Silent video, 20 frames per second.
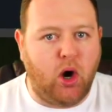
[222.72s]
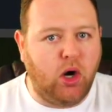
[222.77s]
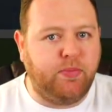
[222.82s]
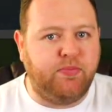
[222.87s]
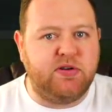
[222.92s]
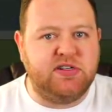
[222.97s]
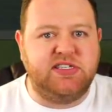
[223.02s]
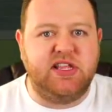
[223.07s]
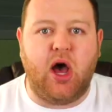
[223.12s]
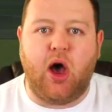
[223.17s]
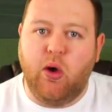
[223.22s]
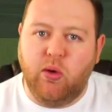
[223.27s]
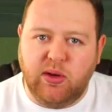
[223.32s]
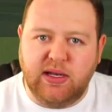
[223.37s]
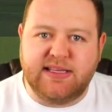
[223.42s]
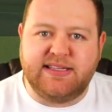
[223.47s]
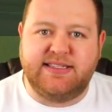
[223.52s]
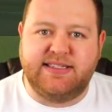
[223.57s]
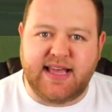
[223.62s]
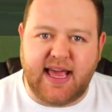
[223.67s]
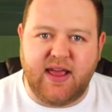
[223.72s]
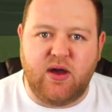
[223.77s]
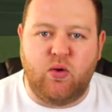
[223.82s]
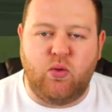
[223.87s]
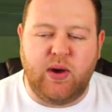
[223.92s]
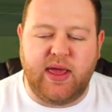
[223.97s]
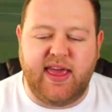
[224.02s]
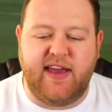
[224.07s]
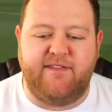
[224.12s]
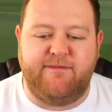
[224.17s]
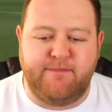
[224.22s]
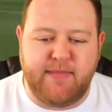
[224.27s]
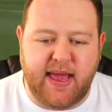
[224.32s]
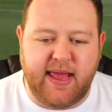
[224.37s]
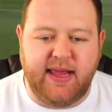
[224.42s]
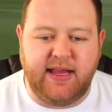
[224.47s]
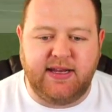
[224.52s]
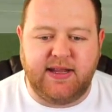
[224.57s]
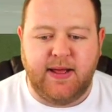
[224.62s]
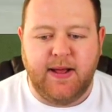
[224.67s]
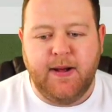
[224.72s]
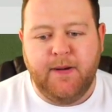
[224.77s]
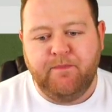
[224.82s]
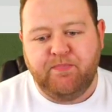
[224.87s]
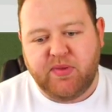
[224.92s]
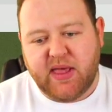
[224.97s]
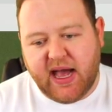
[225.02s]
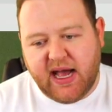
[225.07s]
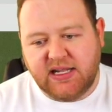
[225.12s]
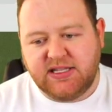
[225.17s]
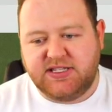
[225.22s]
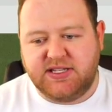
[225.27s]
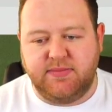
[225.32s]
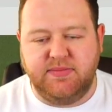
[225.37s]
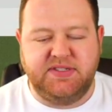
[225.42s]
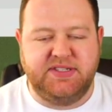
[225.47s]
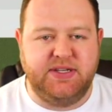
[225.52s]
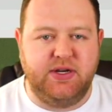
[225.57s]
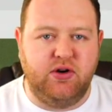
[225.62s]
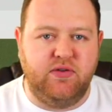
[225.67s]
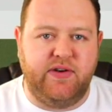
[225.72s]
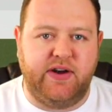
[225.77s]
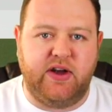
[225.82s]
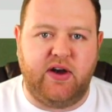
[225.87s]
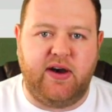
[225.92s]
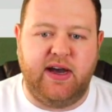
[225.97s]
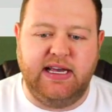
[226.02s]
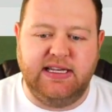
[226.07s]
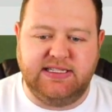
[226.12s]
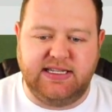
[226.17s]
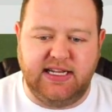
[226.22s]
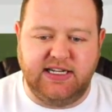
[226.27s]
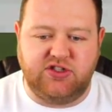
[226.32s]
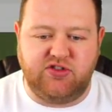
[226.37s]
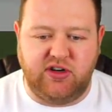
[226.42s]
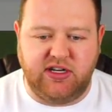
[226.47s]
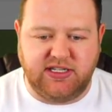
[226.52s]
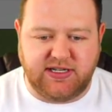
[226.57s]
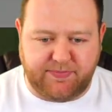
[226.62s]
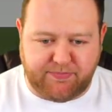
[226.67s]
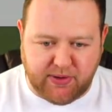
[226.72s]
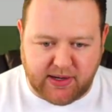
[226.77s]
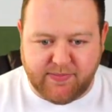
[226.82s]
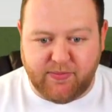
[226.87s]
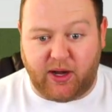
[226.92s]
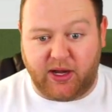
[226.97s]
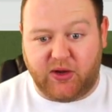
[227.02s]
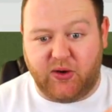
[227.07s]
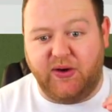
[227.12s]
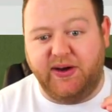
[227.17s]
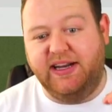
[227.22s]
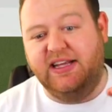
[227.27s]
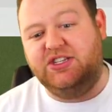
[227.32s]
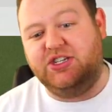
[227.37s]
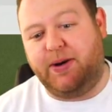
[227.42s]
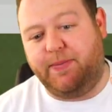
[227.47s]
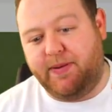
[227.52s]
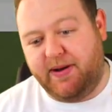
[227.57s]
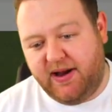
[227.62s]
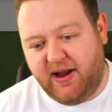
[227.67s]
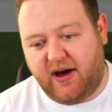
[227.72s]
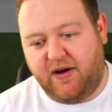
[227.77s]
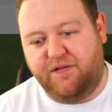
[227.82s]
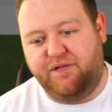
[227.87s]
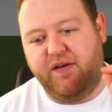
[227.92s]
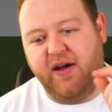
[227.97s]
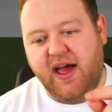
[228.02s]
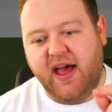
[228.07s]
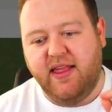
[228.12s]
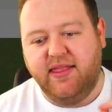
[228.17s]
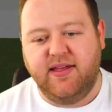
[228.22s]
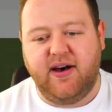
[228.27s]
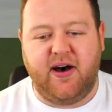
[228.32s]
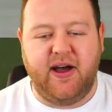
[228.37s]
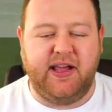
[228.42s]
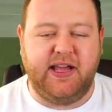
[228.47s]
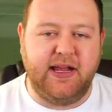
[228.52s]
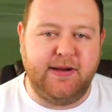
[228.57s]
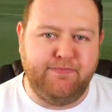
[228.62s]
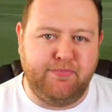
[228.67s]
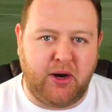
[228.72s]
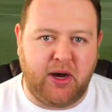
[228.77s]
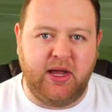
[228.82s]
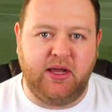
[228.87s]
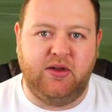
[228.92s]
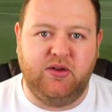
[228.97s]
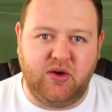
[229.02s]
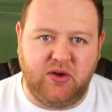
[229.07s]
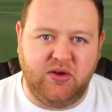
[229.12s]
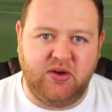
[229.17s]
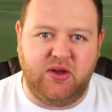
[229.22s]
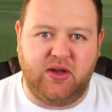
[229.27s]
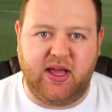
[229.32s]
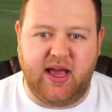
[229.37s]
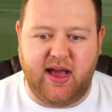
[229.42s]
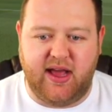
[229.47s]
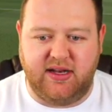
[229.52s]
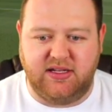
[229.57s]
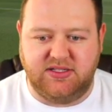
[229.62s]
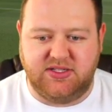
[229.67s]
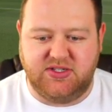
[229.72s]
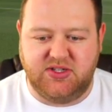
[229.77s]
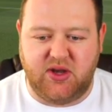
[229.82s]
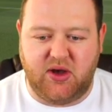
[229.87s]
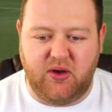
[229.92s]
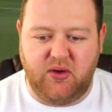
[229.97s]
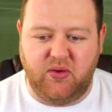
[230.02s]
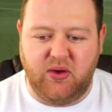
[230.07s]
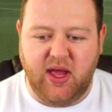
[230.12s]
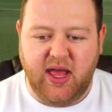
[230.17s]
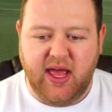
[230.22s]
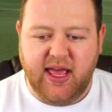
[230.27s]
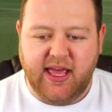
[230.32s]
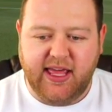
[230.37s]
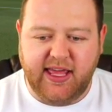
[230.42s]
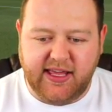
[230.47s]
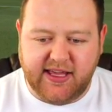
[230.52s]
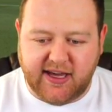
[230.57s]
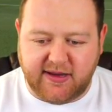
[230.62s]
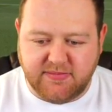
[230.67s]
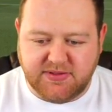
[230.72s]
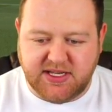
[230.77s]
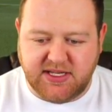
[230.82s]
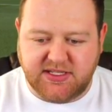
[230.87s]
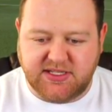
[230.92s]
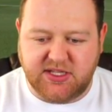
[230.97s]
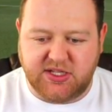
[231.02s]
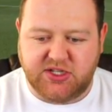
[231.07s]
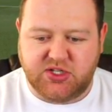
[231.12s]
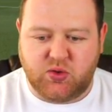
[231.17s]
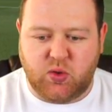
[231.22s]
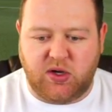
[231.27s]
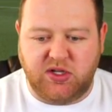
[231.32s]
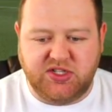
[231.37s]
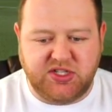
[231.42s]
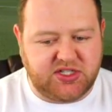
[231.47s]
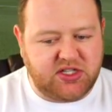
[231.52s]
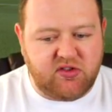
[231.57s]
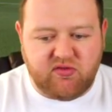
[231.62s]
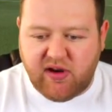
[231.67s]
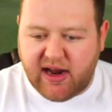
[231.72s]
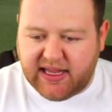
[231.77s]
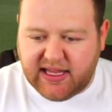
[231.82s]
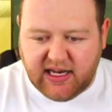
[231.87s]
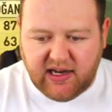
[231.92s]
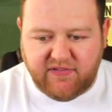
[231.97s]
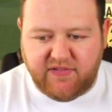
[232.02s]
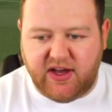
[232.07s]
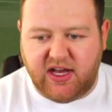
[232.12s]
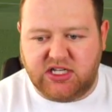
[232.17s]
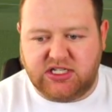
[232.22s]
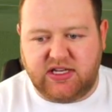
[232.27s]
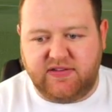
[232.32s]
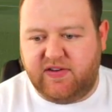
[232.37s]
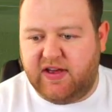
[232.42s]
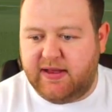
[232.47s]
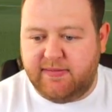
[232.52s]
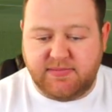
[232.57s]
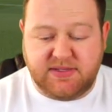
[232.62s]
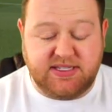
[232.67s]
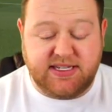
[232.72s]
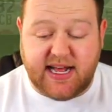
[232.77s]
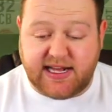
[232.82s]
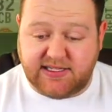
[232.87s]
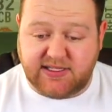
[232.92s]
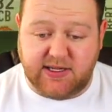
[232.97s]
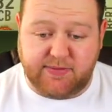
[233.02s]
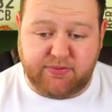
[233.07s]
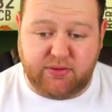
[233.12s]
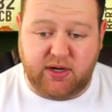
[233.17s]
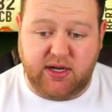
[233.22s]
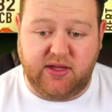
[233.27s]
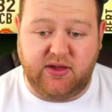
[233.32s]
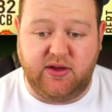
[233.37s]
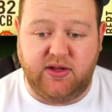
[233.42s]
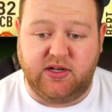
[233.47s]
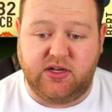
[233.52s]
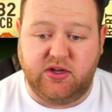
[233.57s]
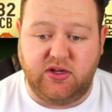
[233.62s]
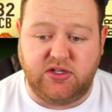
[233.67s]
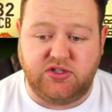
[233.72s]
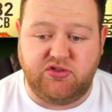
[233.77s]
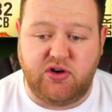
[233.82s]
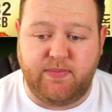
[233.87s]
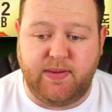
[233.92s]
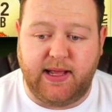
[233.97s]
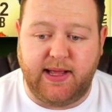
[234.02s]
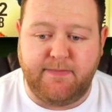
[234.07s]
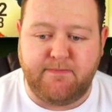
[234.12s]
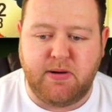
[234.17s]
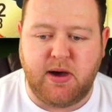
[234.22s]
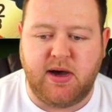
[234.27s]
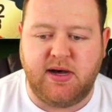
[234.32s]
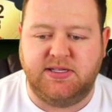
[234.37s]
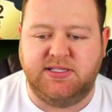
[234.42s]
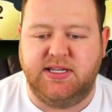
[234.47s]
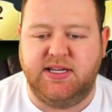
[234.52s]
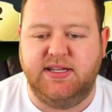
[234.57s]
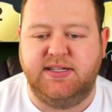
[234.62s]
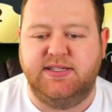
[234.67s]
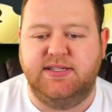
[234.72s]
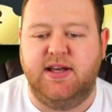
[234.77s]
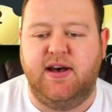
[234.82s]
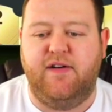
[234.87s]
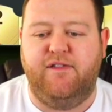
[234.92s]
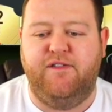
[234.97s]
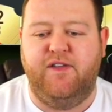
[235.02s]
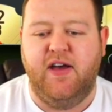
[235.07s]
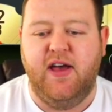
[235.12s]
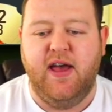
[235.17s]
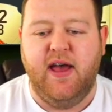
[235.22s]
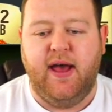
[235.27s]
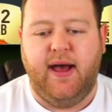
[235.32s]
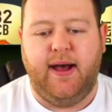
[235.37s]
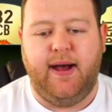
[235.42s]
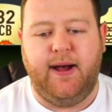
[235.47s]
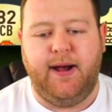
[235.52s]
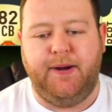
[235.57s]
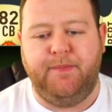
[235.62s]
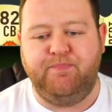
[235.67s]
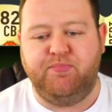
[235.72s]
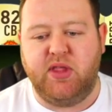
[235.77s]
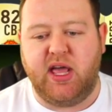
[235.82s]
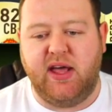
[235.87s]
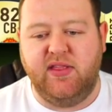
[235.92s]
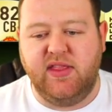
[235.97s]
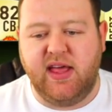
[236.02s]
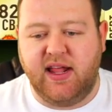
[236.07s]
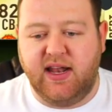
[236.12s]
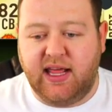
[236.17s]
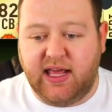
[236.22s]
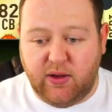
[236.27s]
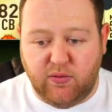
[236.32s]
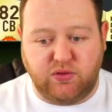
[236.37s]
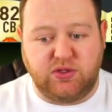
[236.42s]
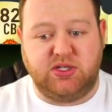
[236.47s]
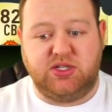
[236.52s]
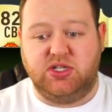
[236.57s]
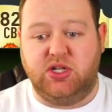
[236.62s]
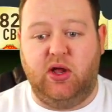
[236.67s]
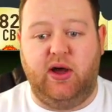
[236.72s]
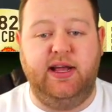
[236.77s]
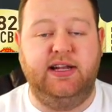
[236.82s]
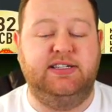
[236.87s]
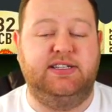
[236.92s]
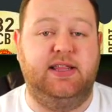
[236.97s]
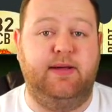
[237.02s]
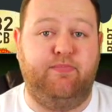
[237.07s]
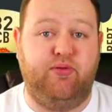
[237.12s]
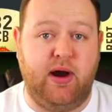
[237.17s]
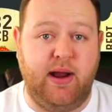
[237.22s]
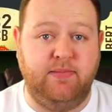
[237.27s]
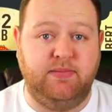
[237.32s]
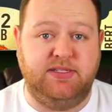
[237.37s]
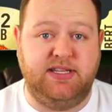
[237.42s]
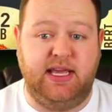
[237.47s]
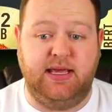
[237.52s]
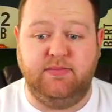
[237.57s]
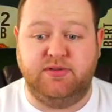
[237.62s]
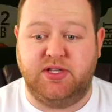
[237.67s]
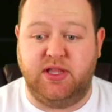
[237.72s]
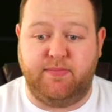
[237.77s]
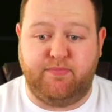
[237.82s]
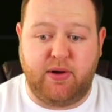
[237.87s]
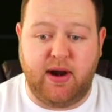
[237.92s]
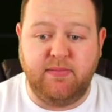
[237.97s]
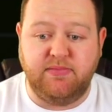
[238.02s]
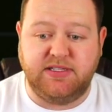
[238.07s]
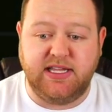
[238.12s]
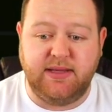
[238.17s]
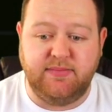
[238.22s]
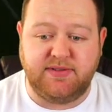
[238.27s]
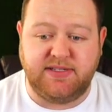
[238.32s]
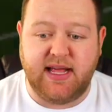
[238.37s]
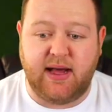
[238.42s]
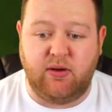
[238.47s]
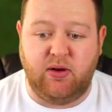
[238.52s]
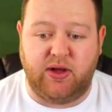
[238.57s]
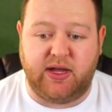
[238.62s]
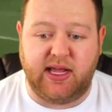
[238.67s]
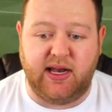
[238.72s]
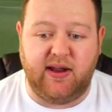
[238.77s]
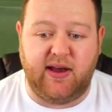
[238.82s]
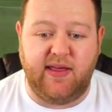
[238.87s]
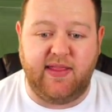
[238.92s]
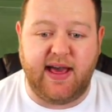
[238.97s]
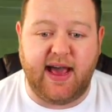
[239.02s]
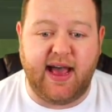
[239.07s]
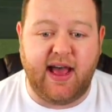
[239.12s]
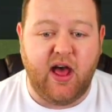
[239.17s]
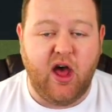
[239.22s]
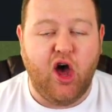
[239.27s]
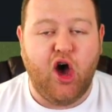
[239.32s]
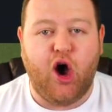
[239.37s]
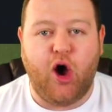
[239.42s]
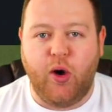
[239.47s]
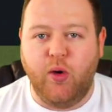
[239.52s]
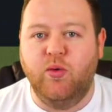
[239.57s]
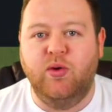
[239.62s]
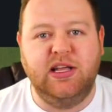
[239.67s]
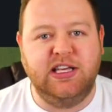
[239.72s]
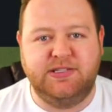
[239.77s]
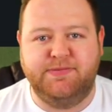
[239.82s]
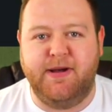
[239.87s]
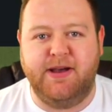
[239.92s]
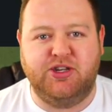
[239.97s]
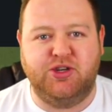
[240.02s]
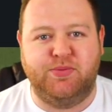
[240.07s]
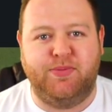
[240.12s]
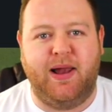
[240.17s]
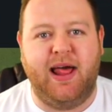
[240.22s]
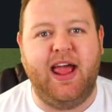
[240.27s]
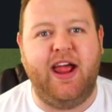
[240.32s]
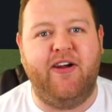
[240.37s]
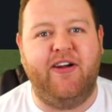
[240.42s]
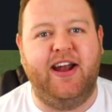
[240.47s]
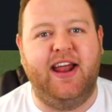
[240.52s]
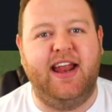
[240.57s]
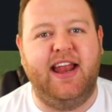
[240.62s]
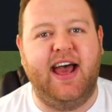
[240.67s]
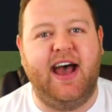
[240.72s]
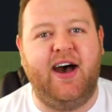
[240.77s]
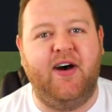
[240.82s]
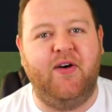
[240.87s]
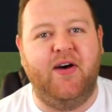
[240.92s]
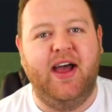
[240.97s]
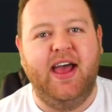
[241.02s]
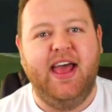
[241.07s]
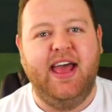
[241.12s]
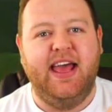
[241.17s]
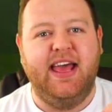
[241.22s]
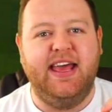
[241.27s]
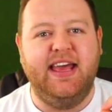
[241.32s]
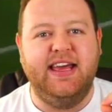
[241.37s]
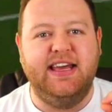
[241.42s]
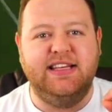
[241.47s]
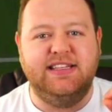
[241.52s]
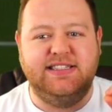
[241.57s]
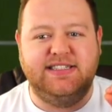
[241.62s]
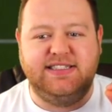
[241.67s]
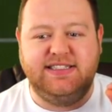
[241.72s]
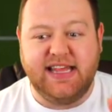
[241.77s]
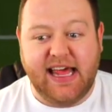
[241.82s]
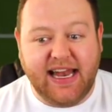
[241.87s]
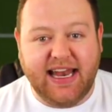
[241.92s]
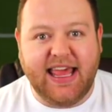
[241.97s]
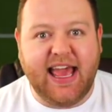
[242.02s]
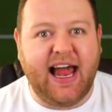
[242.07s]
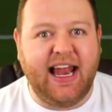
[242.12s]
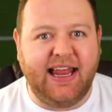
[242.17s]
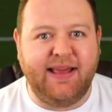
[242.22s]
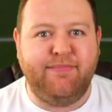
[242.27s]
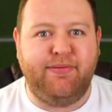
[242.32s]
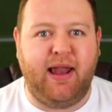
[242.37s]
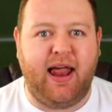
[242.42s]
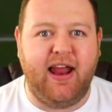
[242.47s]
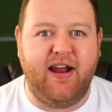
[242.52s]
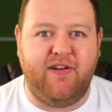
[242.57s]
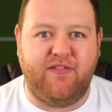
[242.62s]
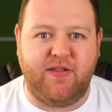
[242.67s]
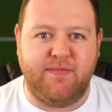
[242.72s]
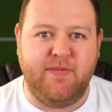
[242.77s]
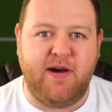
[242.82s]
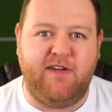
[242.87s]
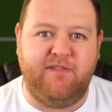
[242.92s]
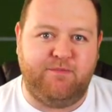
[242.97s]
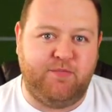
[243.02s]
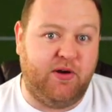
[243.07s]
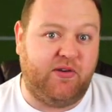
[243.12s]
Pogba is the only sale we have made, and some silver guys literally to bring my coinage up enough that I could buy Gundogan. So he comes into the squad, just the regular version of him. Stats look pretty good, good dribbling and passing and stuff. And then he will just slot into the Prem team. So the Prem team's now looking like that. Only special player in it now is Dele Alli, player of the month.